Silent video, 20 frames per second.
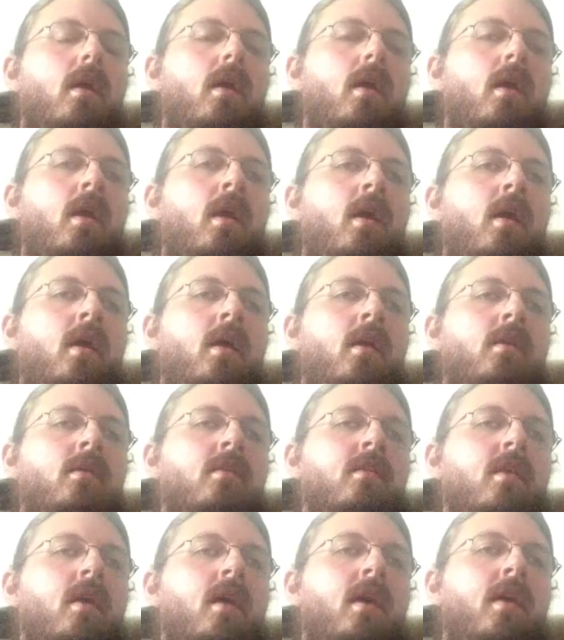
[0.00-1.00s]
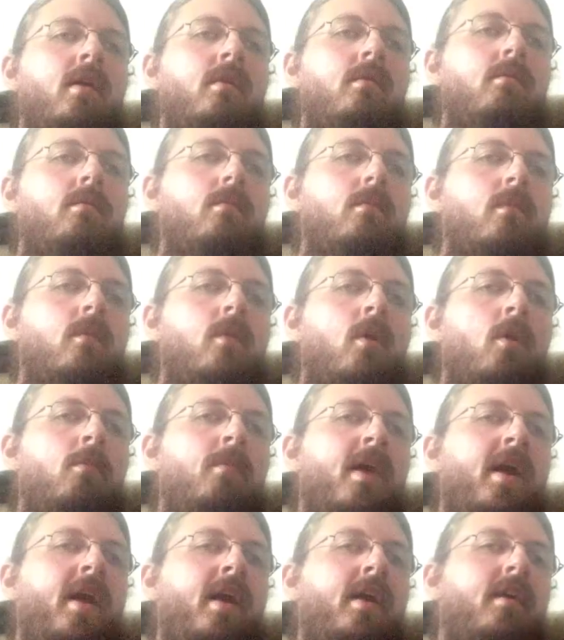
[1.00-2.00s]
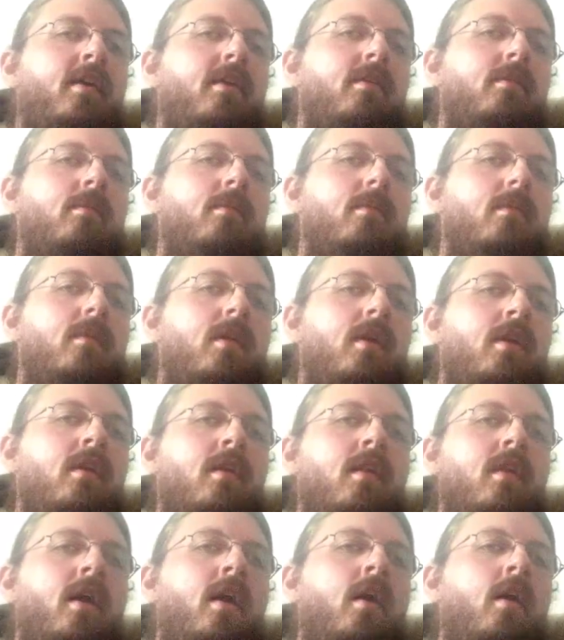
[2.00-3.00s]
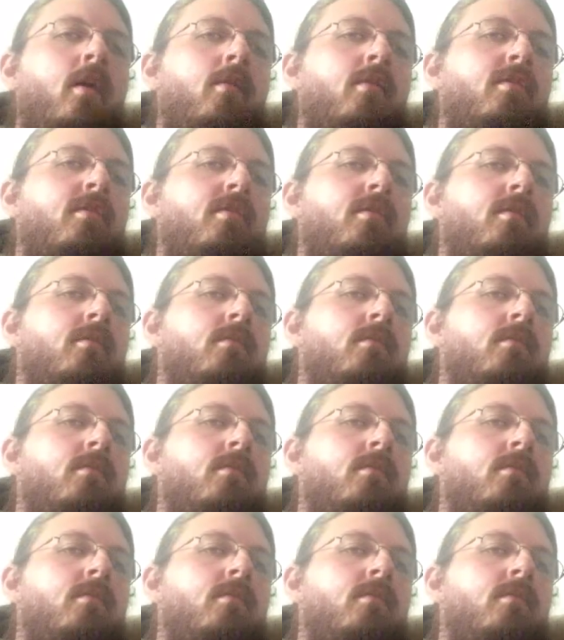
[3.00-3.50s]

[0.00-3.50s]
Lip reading: And I go back into the house,